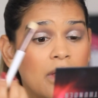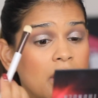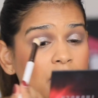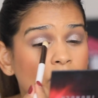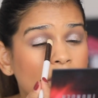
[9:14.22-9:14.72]

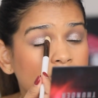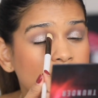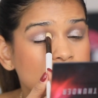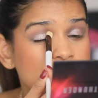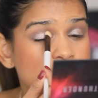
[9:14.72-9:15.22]
I don't want
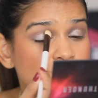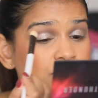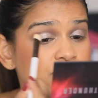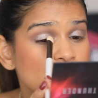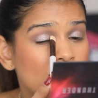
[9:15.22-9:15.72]
it
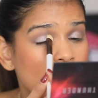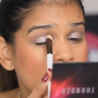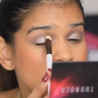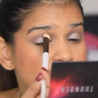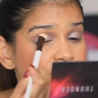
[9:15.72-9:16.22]
too
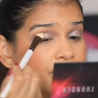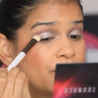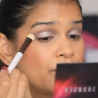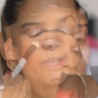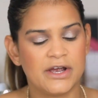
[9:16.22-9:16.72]
harsh.
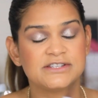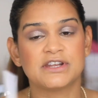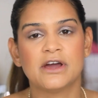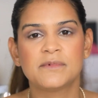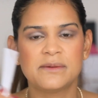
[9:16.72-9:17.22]
Alright, so
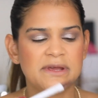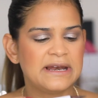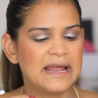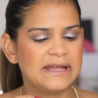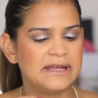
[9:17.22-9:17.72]
now I'm going to be
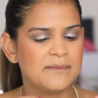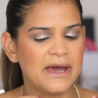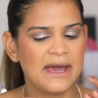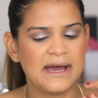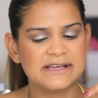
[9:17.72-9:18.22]
lining
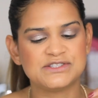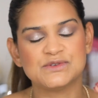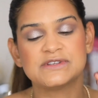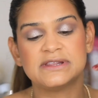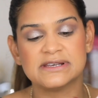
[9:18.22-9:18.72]
my eyes
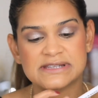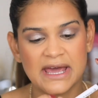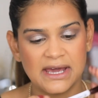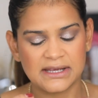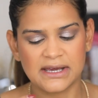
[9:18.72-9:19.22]
using this
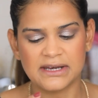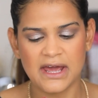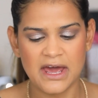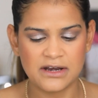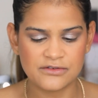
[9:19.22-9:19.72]
Hank &
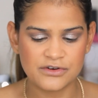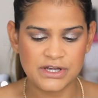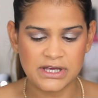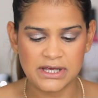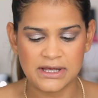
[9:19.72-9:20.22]

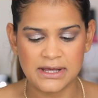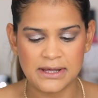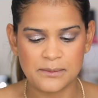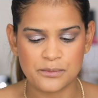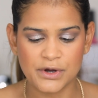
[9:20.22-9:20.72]

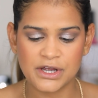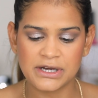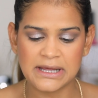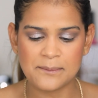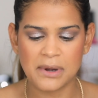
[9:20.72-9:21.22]
Henry
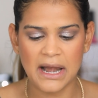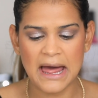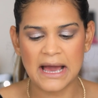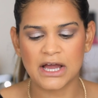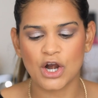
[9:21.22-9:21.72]
Brickety
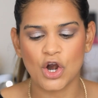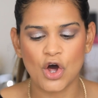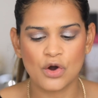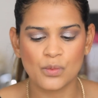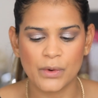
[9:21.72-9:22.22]
Black
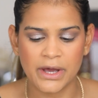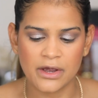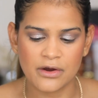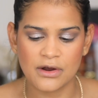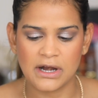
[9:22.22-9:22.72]
Long
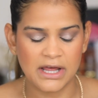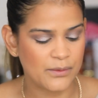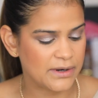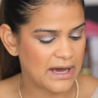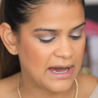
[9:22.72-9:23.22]
Wear
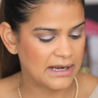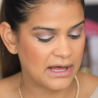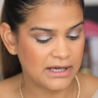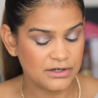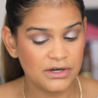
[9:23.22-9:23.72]
Liquid
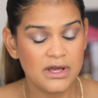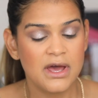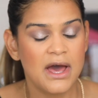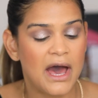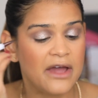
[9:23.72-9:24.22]
Eyeliner.
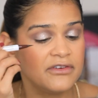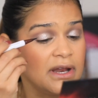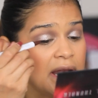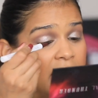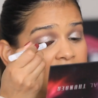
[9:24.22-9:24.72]
I
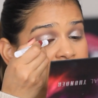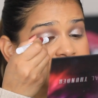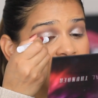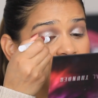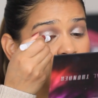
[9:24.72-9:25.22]
really like it. It's
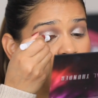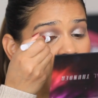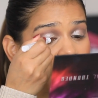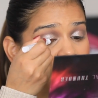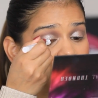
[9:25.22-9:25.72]
not the
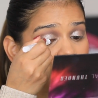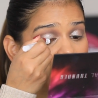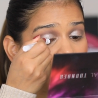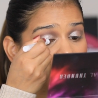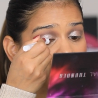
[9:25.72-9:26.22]
blackest,
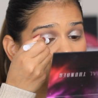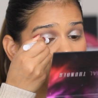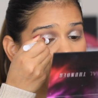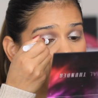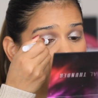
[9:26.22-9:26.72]

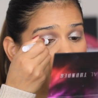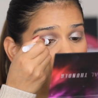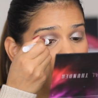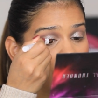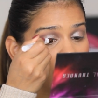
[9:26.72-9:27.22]
but
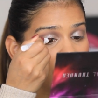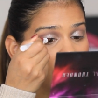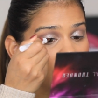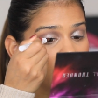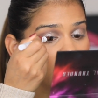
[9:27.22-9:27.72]

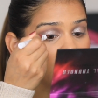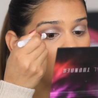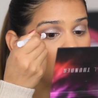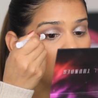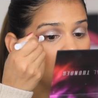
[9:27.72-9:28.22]

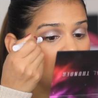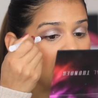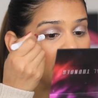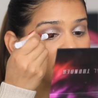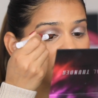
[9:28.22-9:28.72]
it
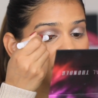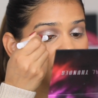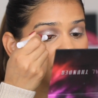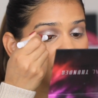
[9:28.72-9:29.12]
lasts.